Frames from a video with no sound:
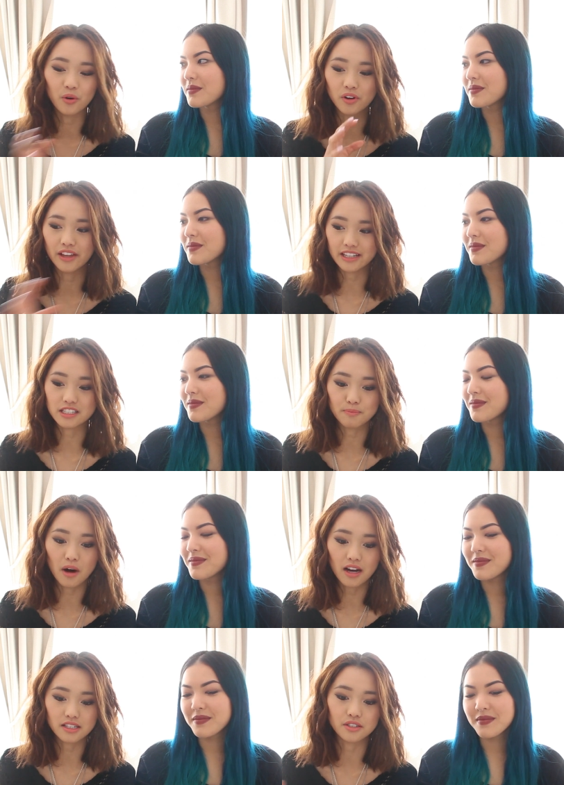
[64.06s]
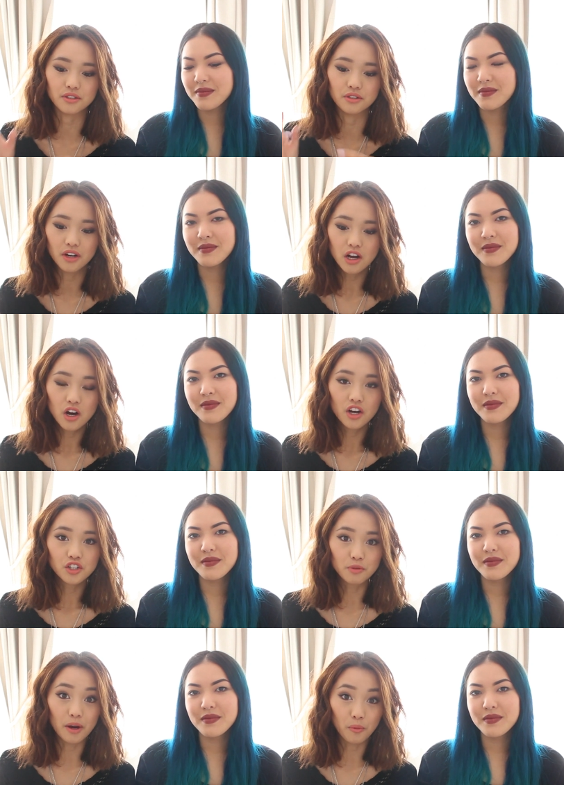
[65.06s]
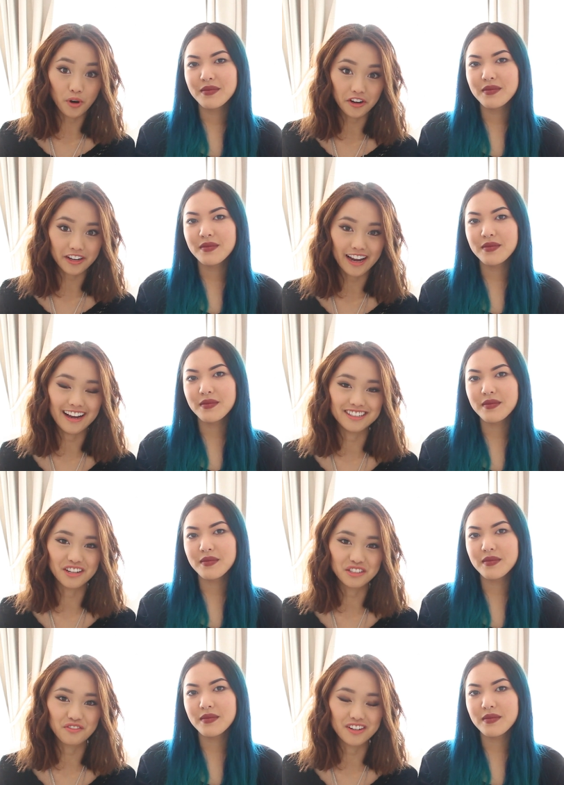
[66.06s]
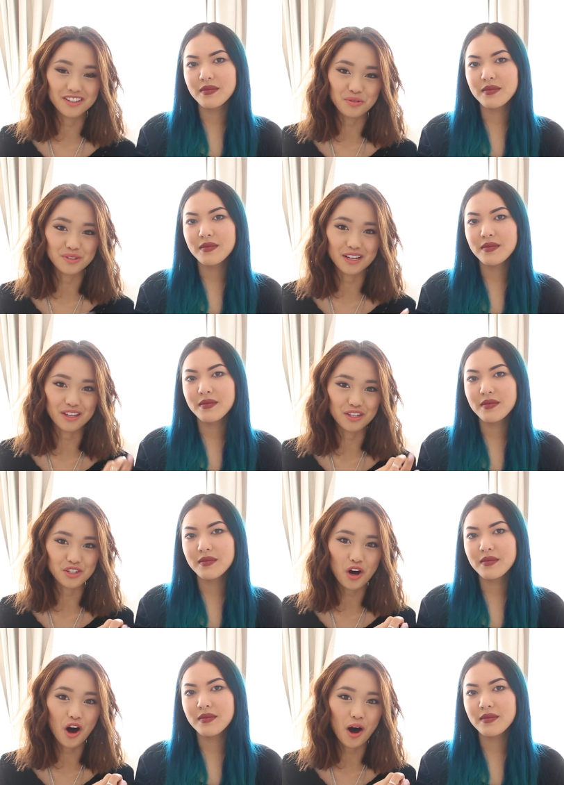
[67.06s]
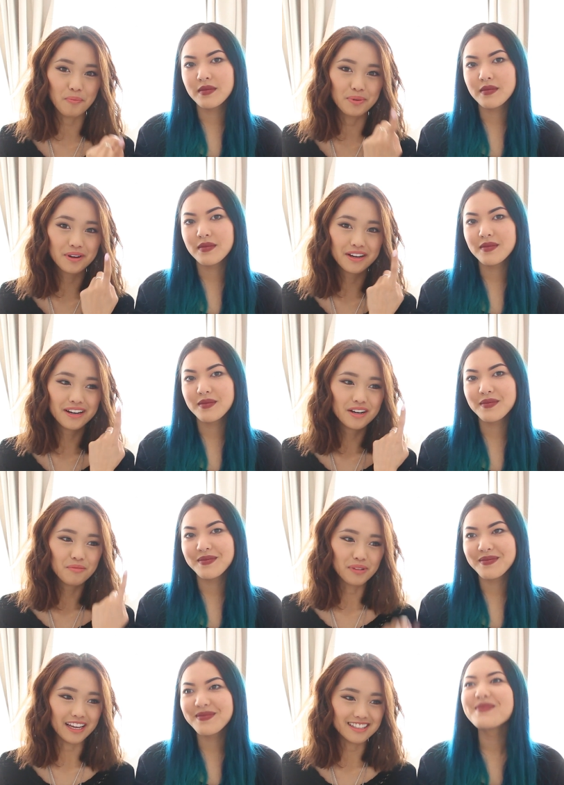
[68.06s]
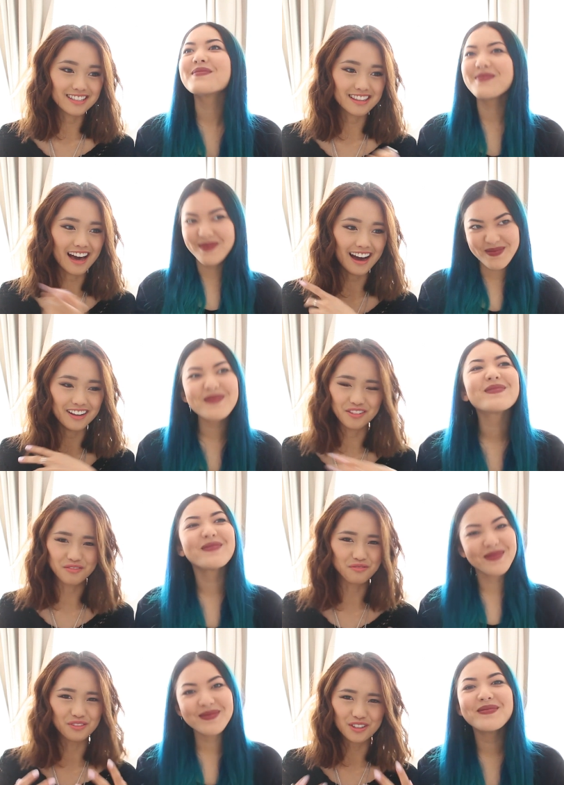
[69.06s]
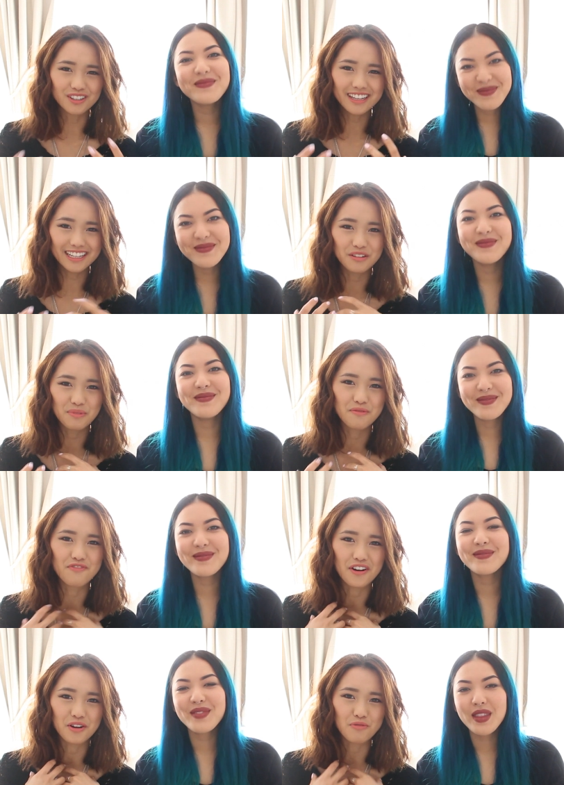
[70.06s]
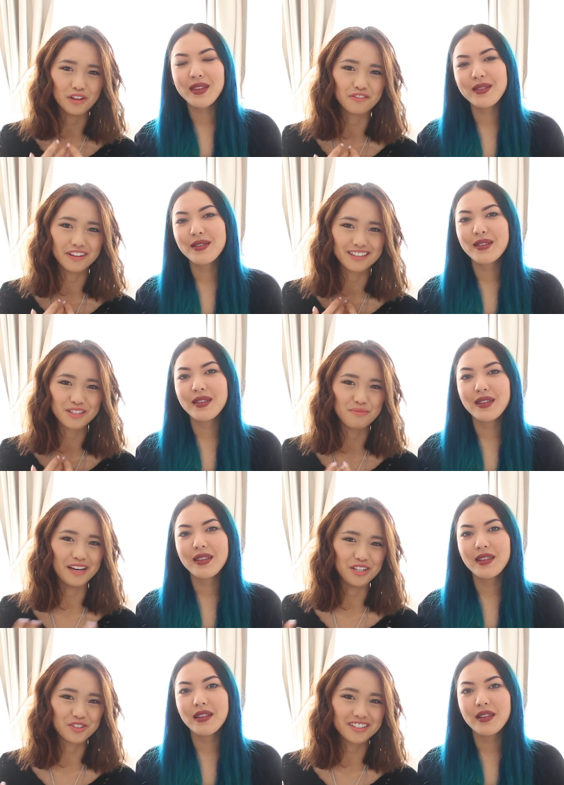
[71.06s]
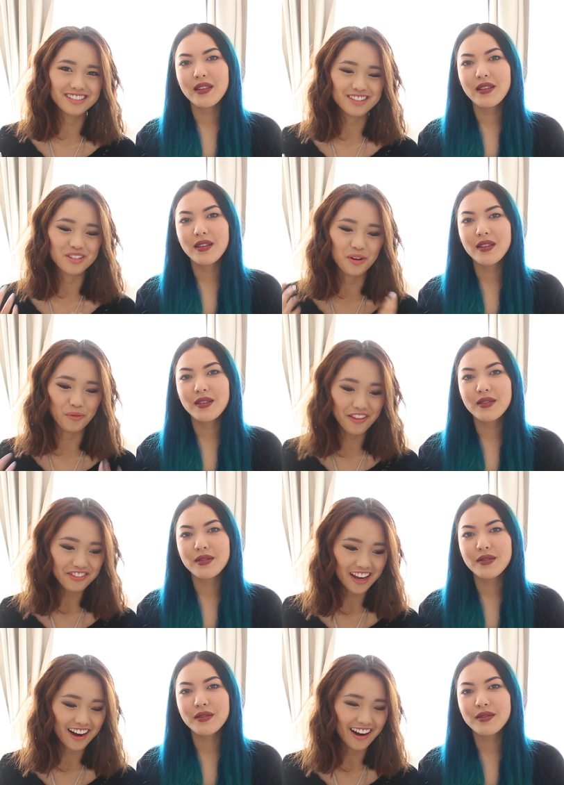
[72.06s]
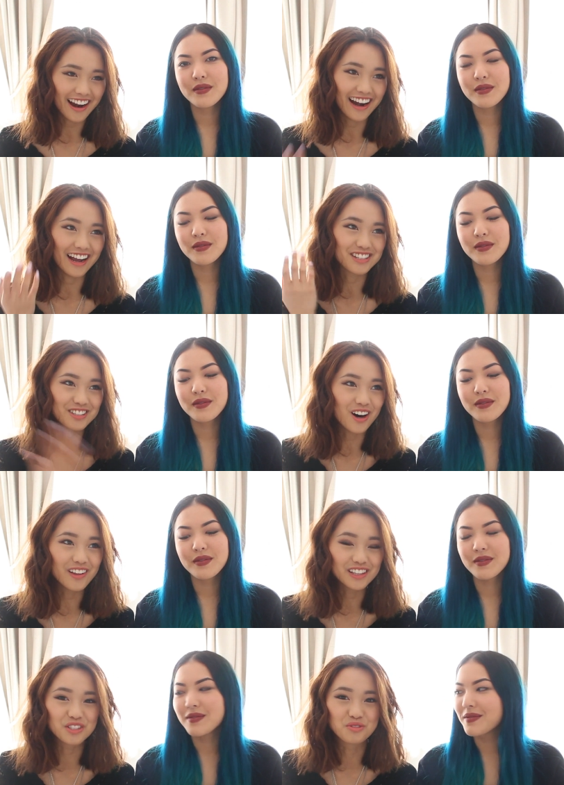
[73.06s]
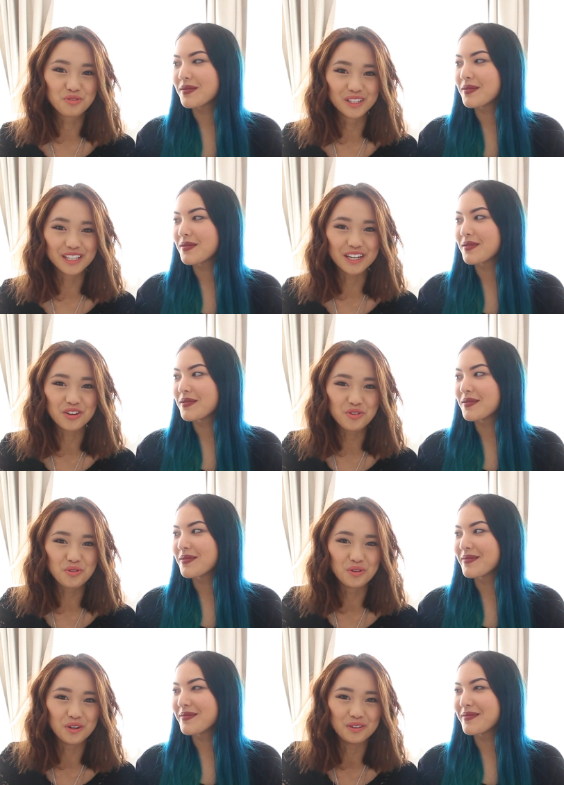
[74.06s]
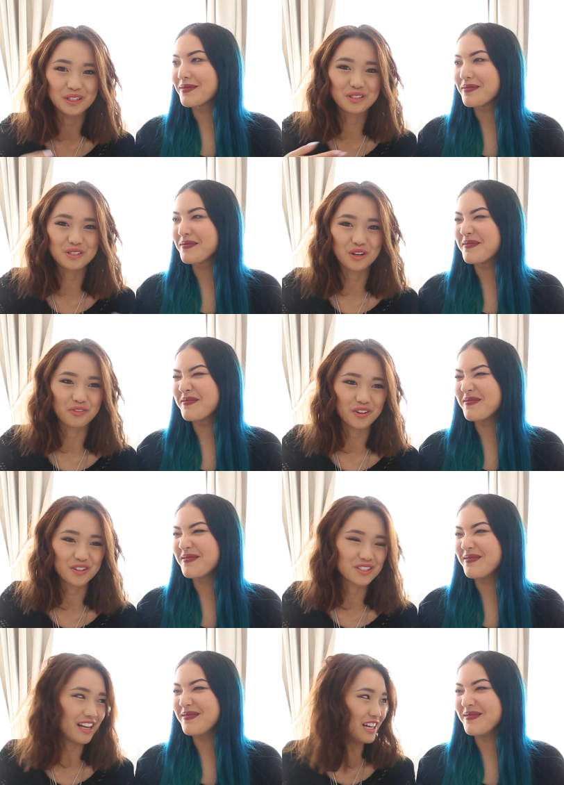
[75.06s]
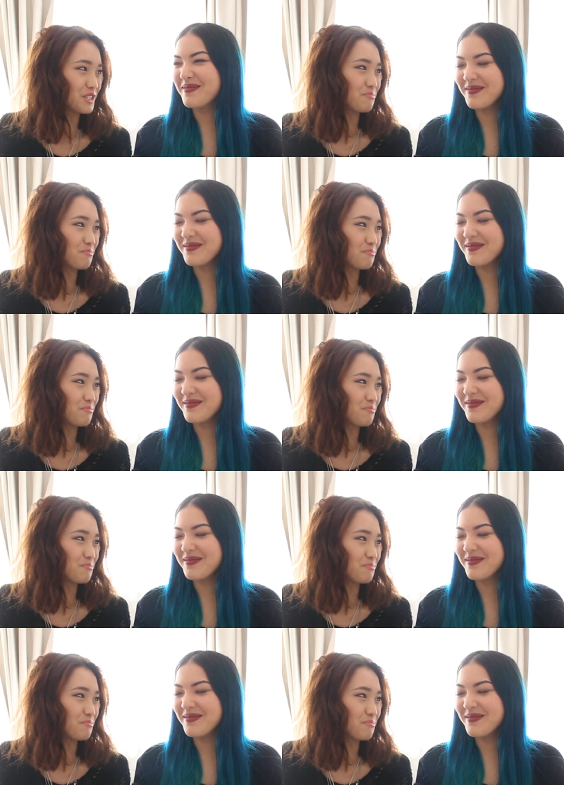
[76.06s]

Speaker 1: or like a spot to do my work, and Delta Venus was like the top place that looked like it would be very relevant to my interests. So I went there and I saw like this really cool like server slash